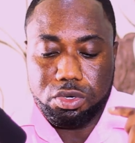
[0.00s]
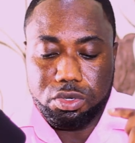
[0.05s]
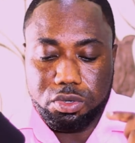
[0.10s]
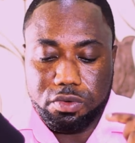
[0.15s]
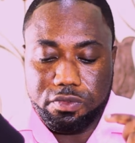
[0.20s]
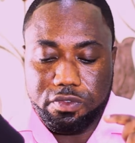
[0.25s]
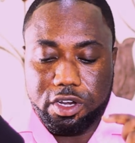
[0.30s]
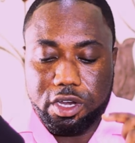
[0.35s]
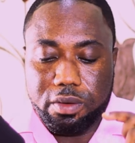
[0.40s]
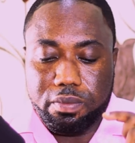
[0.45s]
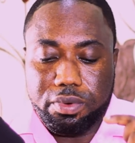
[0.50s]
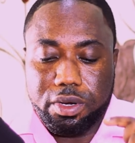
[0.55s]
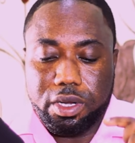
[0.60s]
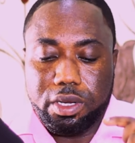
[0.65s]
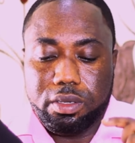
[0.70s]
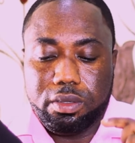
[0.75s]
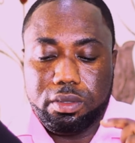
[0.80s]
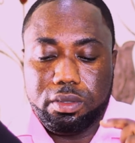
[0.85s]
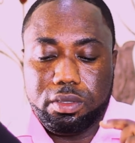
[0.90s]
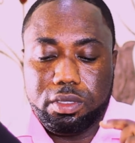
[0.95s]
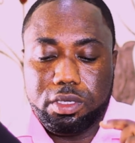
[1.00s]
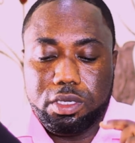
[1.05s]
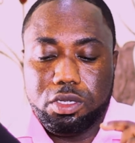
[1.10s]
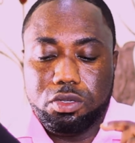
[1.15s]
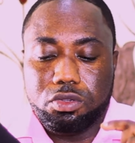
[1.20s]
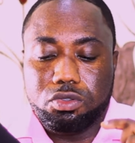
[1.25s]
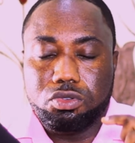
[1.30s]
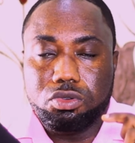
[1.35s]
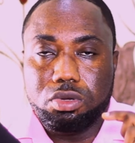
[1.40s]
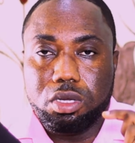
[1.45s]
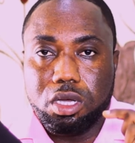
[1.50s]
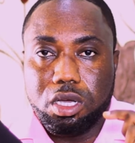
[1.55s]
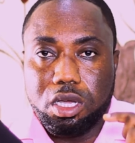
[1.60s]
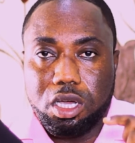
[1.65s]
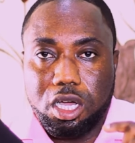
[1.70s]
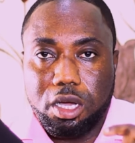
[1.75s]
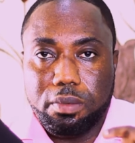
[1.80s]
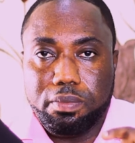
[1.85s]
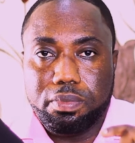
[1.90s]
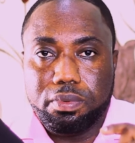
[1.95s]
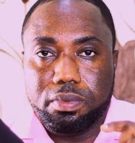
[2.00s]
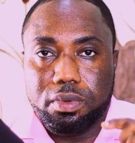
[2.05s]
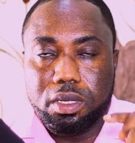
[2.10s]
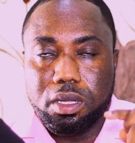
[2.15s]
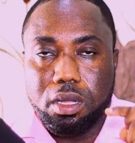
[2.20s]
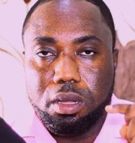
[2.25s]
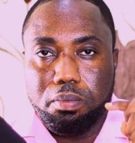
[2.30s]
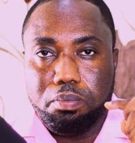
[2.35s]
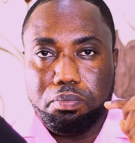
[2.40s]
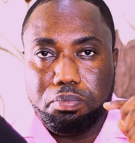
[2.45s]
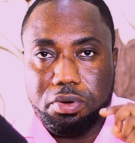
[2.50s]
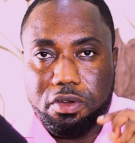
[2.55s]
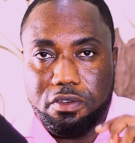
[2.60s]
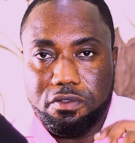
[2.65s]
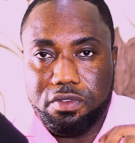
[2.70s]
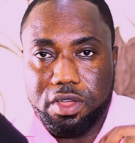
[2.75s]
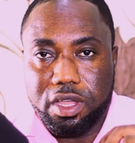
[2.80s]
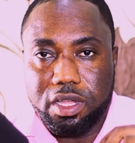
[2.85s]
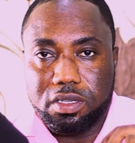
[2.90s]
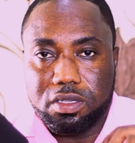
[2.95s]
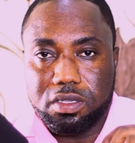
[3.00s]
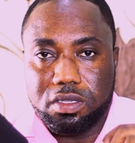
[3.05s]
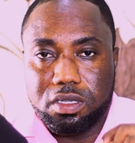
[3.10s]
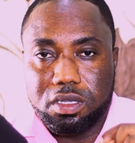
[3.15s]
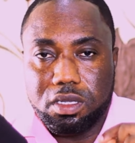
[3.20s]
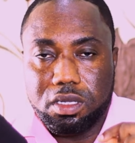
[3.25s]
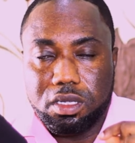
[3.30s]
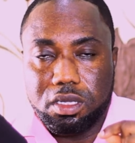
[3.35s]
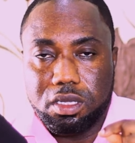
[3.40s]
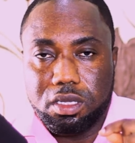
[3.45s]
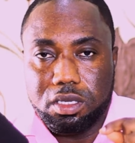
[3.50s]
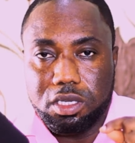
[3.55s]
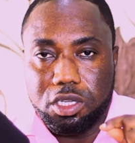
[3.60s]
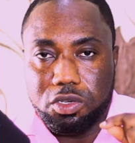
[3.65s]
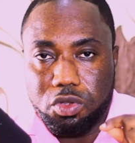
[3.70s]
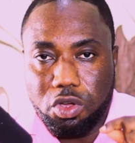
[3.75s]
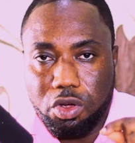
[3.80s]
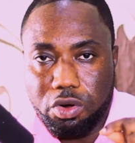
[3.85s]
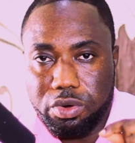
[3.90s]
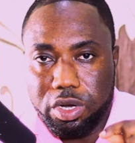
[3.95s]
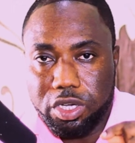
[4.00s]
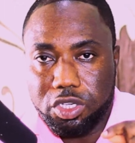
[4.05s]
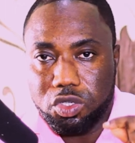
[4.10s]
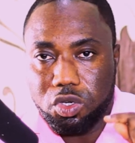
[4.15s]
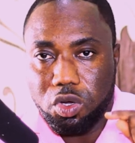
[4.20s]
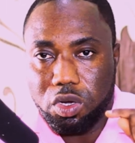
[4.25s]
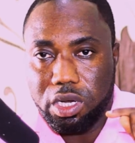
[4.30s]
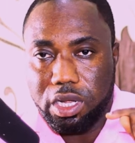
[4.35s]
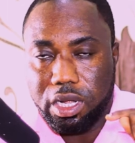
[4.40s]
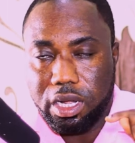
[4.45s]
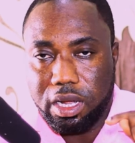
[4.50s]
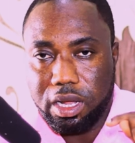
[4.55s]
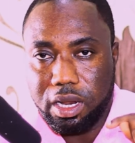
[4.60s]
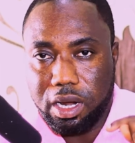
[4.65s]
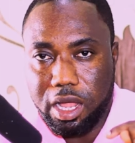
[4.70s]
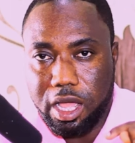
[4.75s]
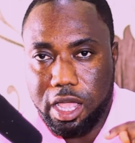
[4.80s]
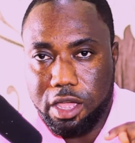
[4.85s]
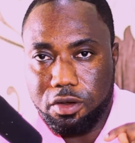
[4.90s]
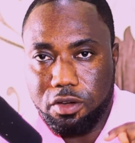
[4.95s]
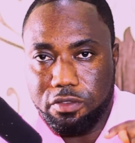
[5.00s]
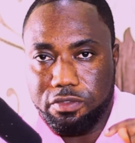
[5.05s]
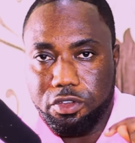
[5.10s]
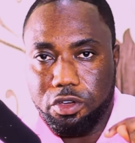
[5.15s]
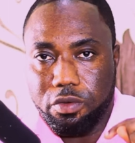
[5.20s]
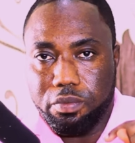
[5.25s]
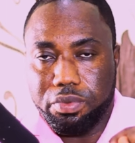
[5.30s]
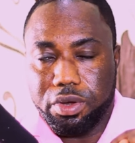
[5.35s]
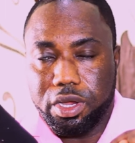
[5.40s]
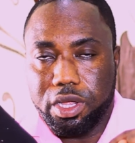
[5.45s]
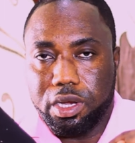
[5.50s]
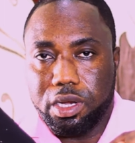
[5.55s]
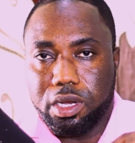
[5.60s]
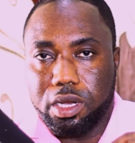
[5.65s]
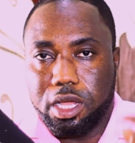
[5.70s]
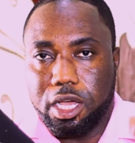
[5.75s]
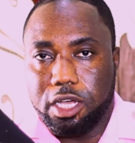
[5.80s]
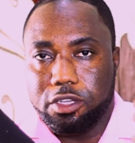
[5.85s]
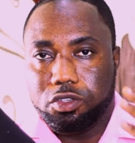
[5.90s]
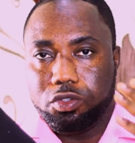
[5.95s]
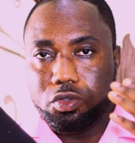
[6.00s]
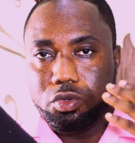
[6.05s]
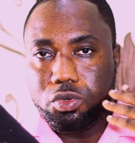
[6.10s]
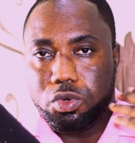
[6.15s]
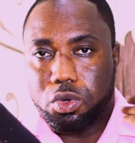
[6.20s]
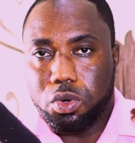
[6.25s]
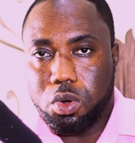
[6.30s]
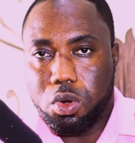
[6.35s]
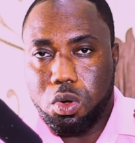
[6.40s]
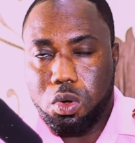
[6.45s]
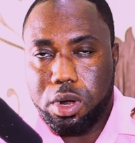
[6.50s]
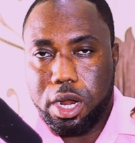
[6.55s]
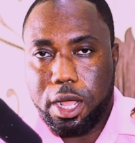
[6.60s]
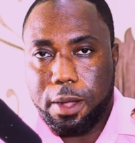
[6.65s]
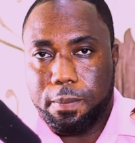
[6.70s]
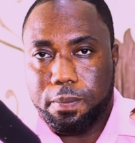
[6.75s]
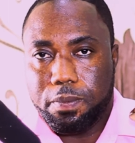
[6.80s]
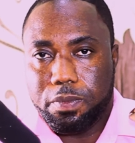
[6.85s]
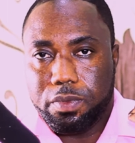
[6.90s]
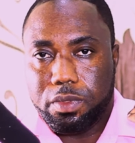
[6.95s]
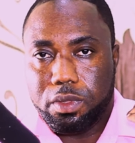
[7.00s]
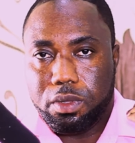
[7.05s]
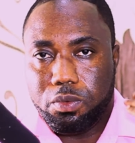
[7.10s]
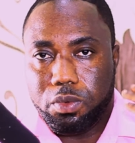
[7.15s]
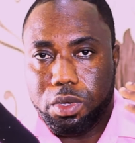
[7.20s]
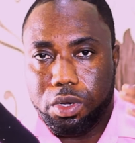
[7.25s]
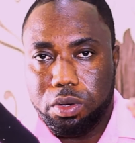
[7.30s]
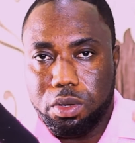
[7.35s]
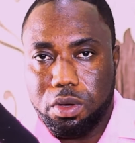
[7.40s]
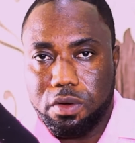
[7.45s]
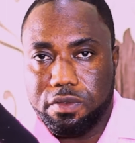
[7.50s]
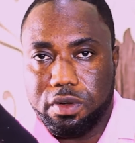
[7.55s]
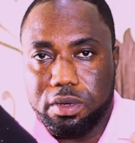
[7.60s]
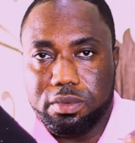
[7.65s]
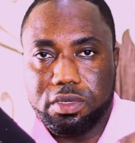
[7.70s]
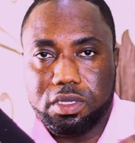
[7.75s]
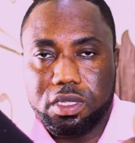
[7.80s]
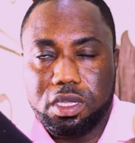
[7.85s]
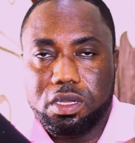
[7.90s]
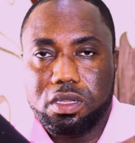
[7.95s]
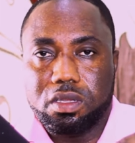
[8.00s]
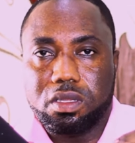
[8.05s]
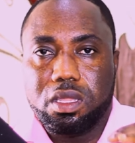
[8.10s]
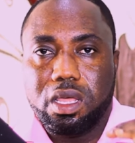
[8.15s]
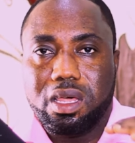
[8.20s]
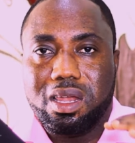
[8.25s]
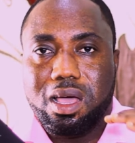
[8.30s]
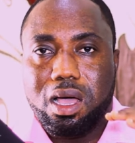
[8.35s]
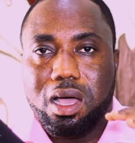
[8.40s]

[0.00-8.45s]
do for the brain is to help prevent deterioration or decline of your brain as you grow older. We know from studies that